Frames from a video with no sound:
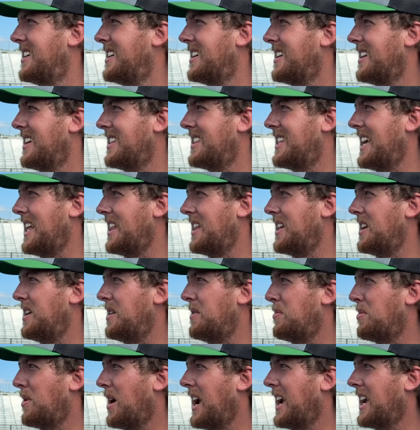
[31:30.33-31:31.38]
Get that little
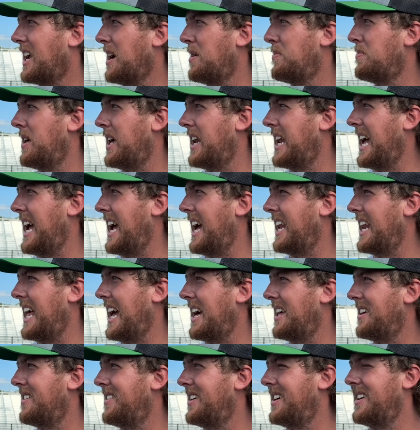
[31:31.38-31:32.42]
breakup that it had
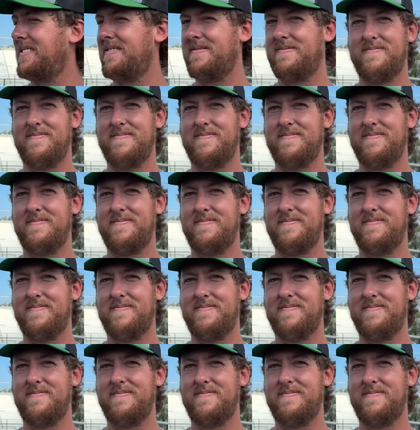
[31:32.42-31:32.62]
out of it.